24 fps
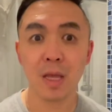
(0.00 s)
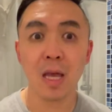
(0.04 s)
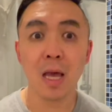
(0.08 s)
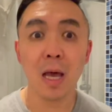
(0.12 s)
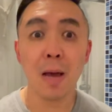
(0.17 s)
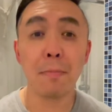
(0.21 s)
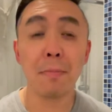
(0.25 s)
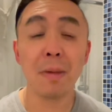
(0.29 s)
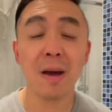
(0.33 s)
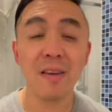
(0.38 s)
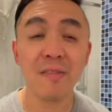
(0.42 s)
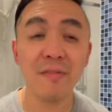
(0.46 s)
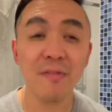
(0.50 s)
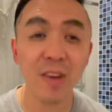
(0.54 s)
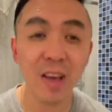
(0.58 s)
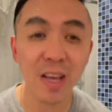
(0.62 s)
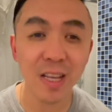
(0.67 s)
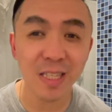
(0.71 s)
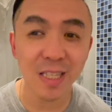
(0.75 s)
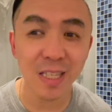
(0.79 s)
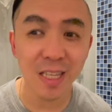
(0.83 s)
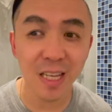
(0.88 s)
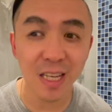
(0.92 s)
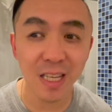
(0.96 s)
My
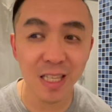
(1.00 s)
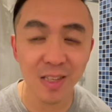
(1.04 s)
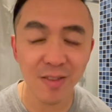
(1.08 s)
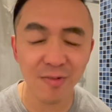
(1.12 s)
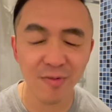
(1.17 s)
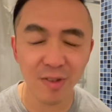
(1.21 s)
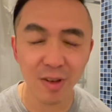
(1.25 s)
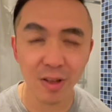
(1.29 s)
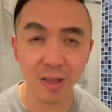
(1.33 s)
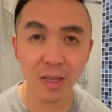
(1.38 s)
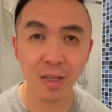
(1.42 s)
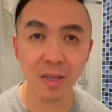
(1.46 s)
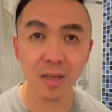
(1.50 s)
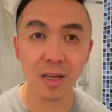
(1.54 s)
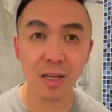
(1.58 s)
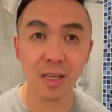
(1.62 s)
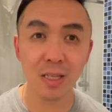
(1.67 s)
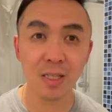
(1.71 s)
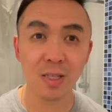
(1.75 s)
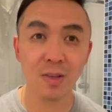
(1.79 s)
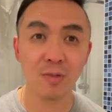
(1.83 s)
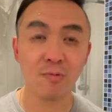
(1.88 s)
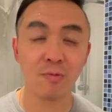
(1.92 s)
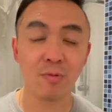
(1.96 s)
face is feeling
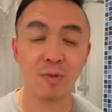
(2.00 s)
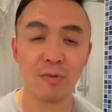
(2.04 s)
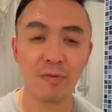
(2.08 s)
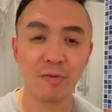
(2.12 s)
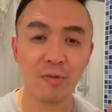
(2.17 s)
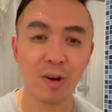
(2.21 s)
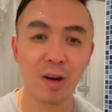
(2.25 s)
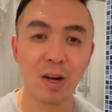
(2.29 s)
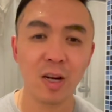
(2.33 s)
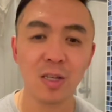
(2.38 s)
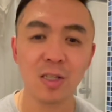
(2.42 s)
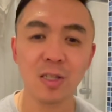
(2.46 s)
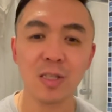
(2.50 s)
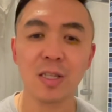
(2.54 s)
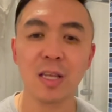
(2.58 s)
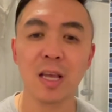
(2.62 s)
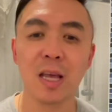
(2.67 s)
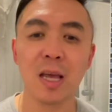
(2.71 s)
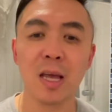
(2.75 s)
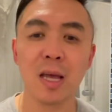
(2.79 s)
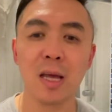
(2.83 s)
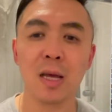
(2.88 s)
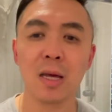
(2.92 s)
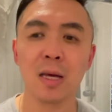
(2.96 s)
nice and refreshed
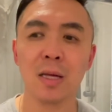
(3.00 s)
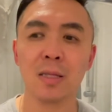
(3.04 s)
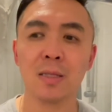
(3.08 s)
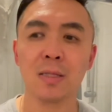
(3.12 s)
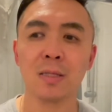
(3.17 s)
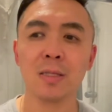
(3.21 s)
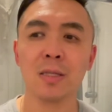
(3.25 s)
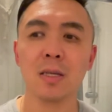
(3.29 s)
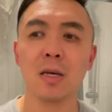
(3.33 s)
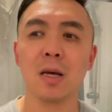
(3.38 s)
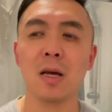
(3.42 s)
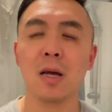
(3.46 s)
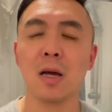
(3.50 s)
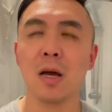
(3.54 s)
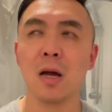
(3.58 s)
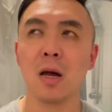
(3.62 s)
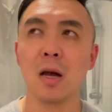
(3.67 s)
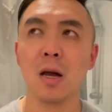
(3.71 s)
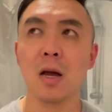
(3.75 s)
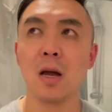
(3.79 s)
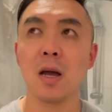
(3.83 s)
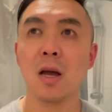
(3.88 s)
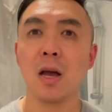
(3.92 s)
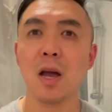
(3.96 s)
and
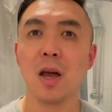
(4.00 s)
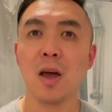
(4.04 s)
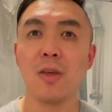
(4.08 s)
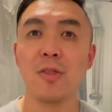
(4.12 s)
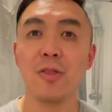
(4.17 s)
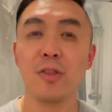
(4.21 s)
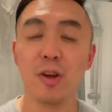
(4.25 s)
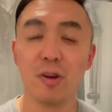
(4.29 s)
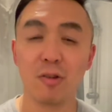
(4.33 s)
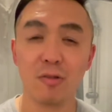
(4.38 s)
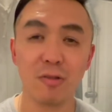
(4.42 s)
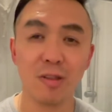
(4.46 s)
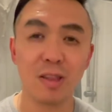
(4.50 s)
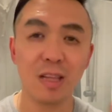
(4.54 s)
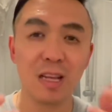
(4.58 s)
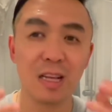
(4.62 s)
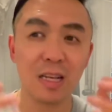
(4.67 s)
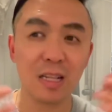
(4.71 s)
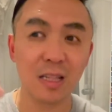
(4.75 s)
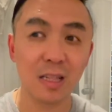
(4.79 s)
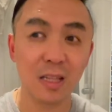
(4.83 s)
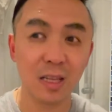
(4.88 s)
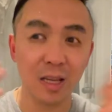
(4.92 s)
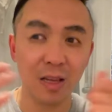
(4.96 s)
thoroughly
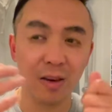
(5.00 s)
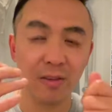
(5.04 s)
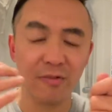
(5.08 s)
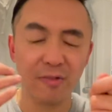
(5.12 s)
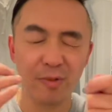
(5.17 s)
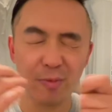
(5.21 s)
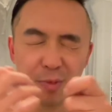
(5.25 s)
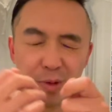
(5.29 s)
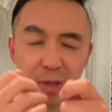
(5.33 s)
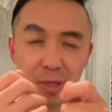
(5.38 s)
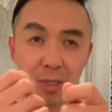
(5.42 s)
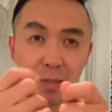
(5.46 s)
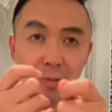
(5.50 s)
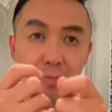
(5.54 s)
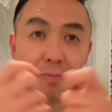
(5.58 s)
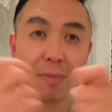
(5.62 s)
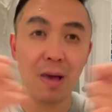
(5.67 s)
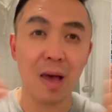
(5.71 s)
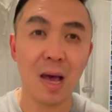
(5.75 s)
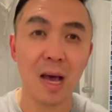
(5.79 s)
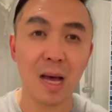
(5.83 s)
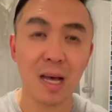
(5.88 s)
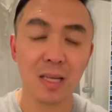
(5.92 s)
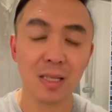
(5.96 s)
clean from this
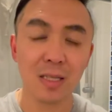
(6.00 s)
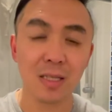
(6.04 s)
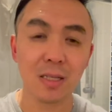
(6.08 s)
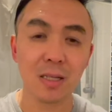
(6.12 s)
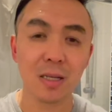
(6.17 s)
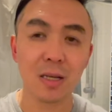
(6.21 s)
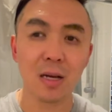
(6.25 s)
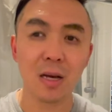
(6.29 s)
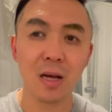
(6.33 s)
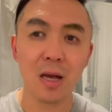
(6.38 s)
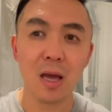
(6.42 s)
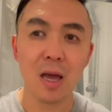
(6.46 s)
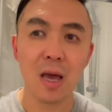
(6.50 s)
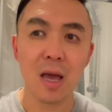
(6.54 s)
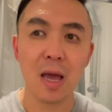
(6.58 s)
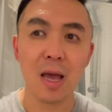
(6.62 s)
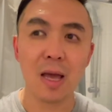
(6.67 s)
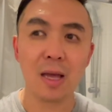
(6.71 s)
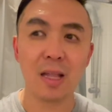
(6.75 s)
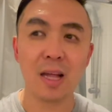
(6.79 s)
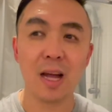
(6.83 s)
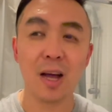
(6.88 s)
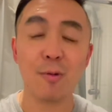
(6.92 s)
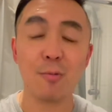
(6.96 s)
mask.
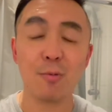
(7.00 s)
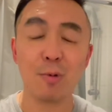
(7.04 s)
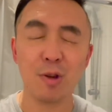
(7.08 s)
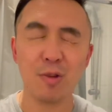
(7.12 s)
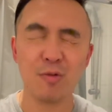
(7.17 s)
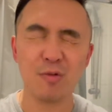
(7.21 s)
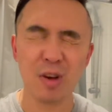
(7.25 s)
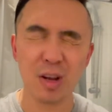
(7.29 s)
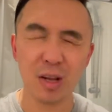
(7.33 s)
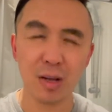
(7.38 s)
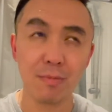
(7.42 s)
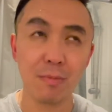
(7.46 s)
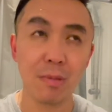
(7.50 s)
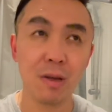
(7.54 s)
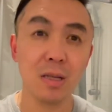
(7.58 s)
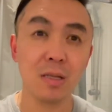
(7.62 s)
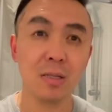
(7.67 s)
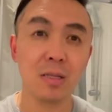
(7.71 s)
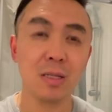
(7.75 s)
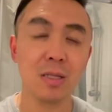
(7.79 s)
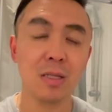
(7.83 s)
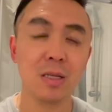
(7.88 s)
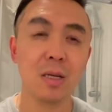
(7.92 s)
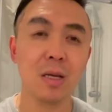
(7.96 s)
And I would
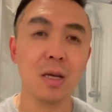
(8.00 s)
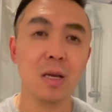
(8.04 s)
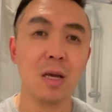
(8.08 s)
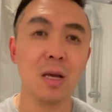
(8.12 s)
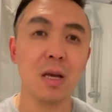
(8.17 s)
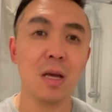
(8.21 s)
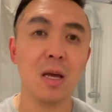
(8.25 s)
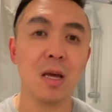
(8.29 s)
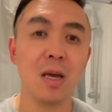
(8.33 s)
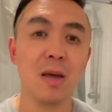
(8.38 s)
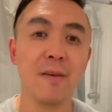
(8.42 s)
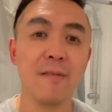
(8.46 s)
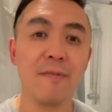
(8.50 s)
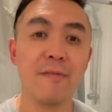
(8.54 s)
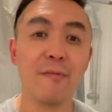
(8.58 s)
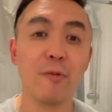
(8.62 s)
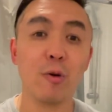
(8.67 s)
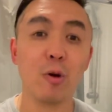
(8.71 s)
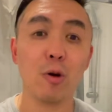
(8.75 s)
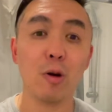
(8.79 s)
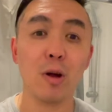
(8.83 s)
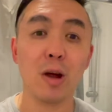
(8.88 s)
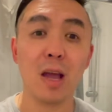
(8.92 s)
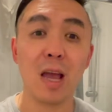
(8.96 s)
recommend it
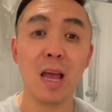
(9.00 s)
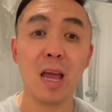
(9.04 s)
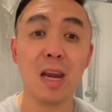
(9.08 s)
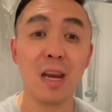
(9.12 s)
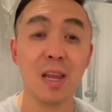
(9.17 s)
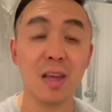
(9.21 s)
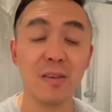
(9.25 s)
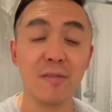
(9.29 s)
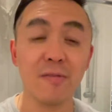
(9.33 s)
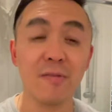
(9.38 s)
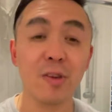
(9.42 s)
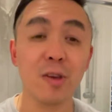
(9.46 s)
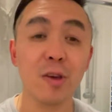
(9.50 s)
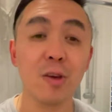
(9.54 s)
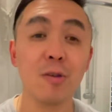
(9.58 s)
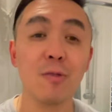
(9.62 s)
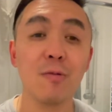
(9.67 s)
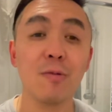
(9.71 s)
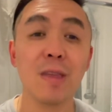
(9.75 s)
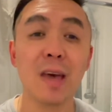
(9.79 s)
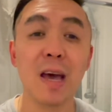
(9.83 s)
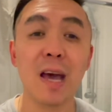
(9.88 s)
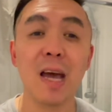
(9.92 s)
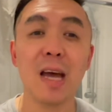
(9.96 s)
for any of you
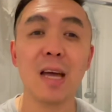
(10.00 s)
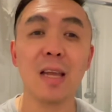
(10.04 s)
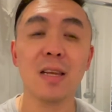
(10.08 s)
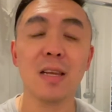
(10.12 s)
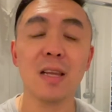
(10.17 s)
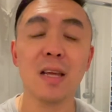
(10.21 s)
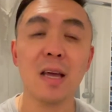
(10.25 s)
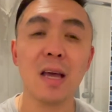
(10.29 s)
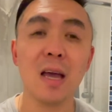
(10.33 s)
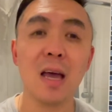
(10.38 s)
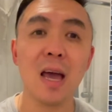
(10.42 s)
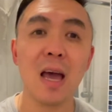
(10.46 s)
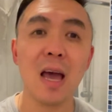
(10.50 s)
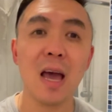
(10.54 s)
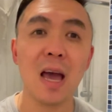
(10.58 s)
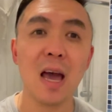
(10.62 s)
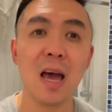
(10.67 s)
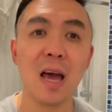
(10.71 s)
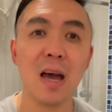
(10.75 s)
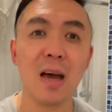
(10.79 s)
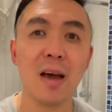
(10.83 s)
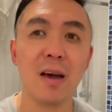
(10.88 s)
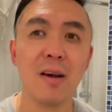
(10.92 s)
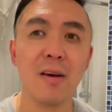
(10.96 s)
that
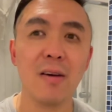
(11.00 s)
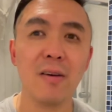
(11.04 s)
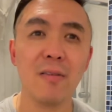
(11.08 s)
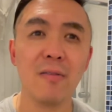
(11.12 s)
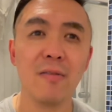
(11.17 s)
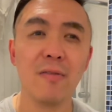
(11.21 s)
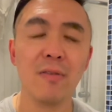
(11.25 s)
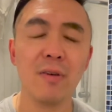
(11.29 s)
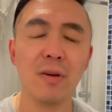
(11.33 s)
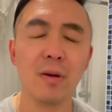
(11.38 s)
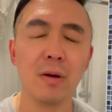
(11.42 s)
have